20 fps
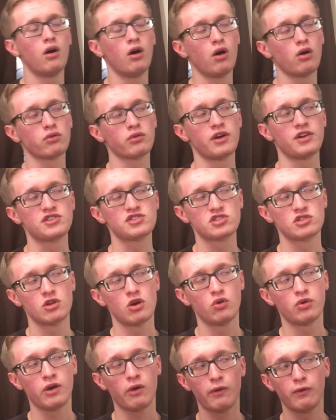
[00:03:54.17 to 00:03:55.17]
Alright,
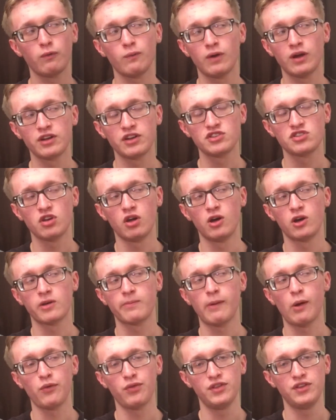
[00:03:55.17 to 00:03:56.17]
so now I want to talk
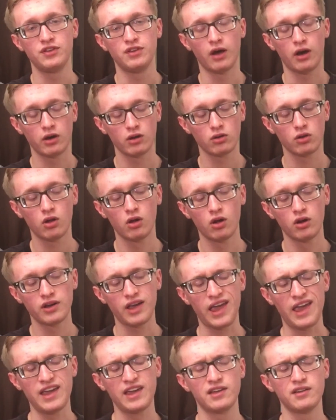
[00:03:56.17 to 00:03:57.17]
about the dialogue,
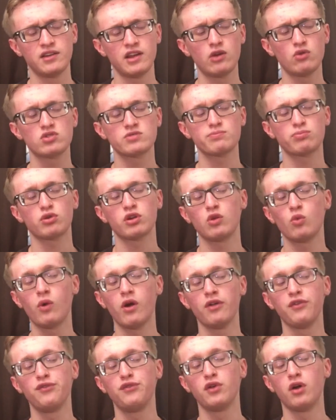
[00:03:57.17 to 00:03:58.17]
and it was pretty
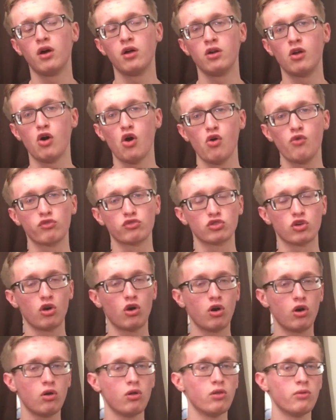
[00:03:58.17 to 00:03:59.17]
well done
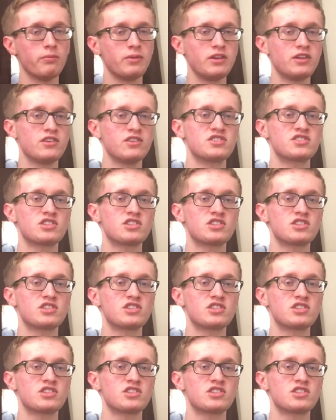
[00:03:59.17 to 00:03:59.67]
overall, because